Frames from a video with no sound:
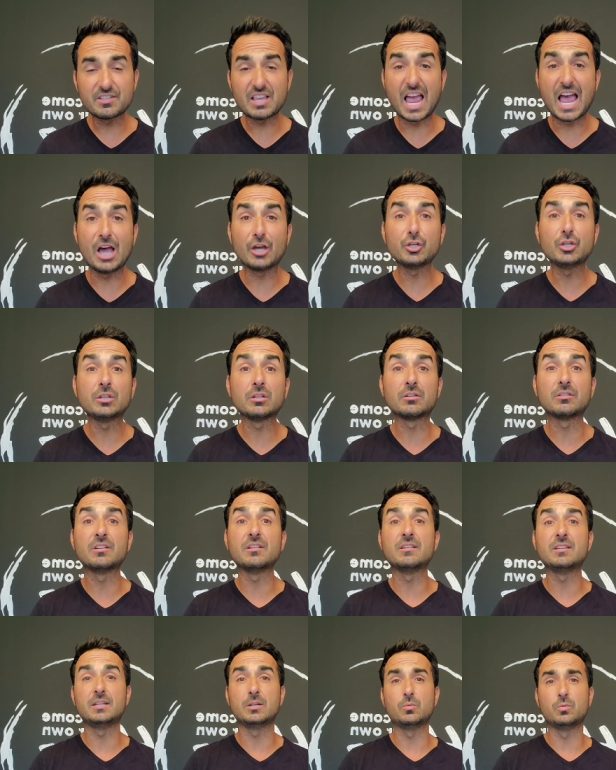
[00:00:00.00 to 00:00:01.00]
how you learn to
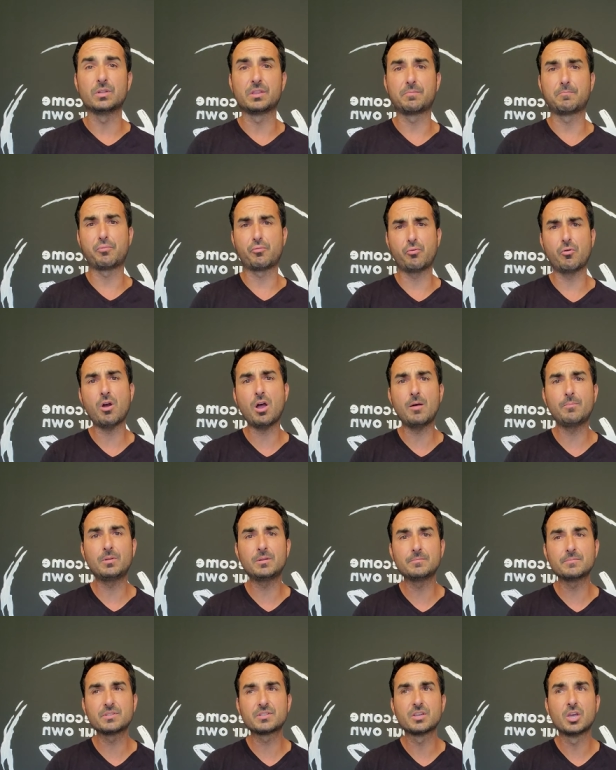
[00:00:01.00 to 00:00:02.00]
deal with
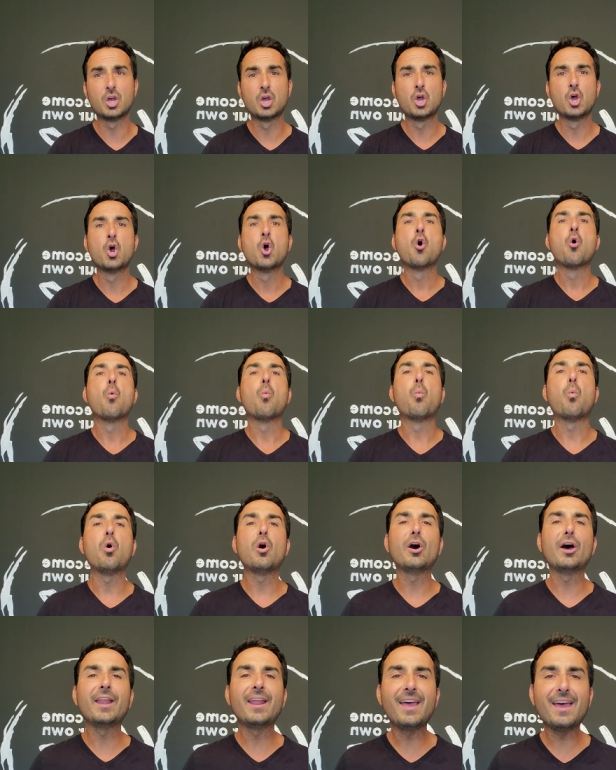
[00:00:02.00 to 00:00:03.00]
problems,
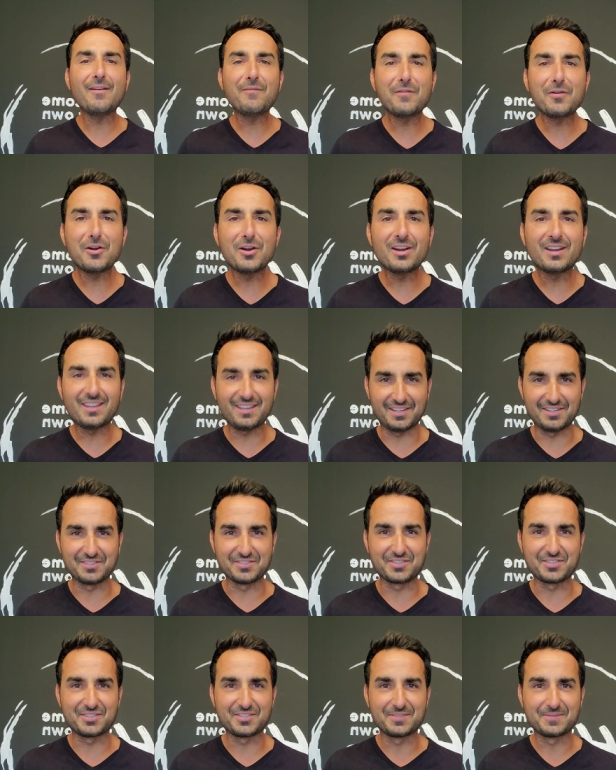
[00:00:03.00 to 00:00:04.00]
whatever it
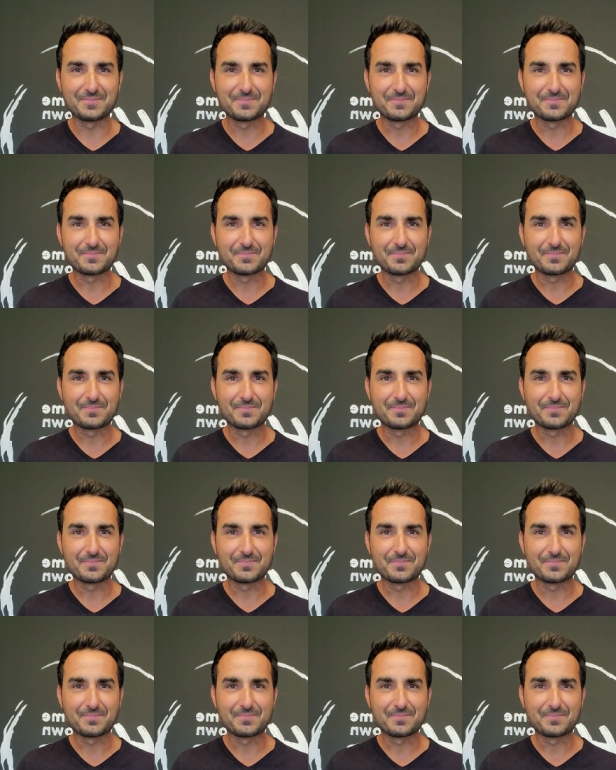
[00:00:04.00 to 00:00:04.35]
is.